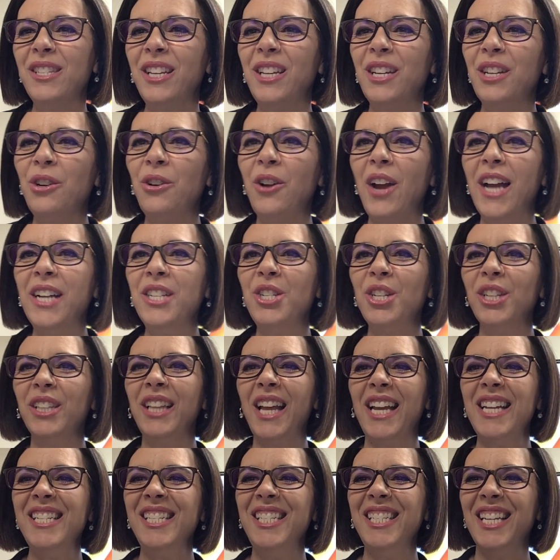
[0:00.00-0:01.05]

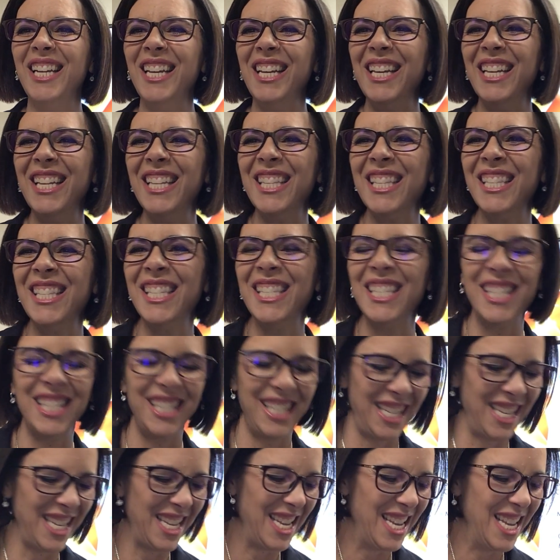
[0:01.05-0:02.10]
Congratulations.
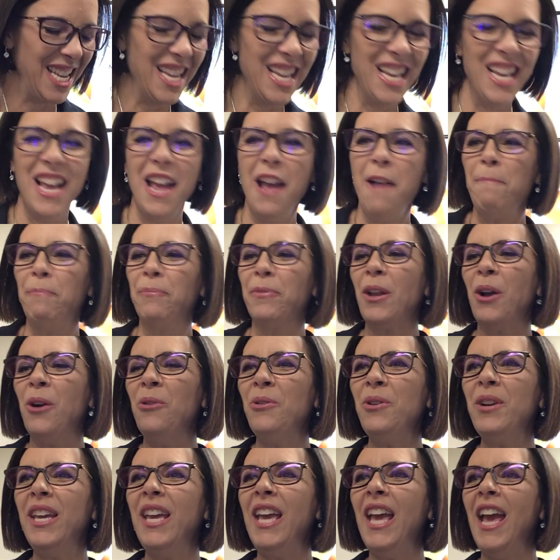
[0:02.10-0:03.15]

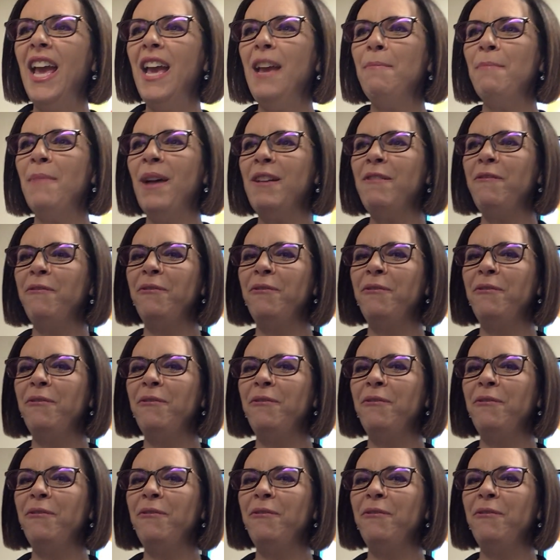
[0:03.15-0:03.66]
Okay, my